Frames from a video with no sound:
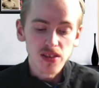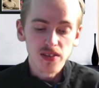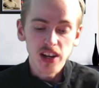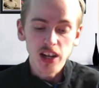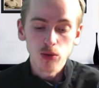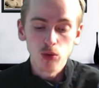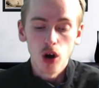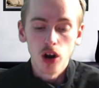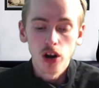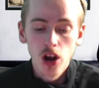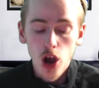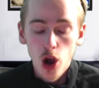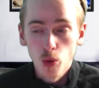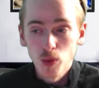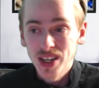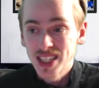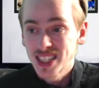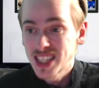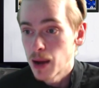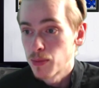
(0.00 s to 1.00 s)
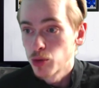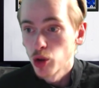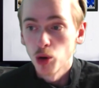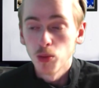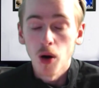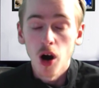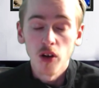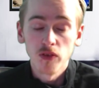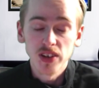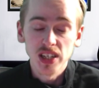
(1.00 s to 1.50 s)
3-1, we stepped
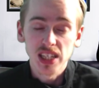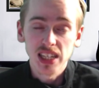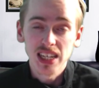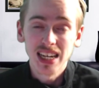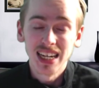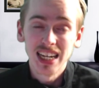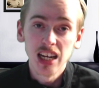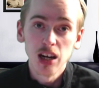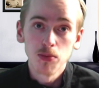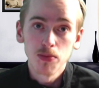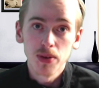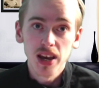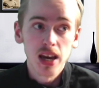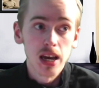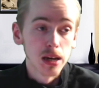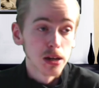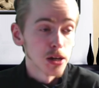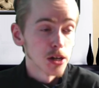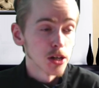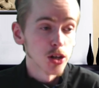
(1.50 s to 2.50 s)
up obviously a little bit.